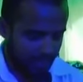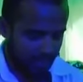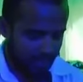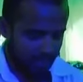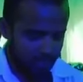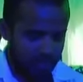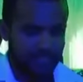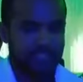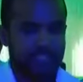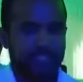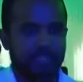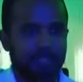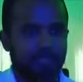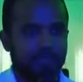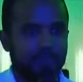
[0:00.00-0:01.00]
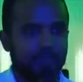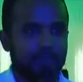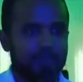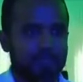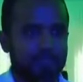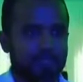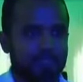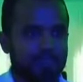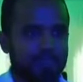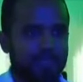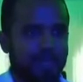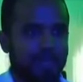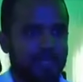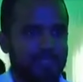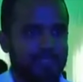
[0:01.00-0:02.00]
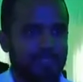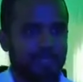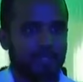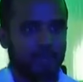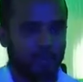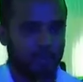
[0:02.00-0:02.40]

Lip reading: visiting most of these parks and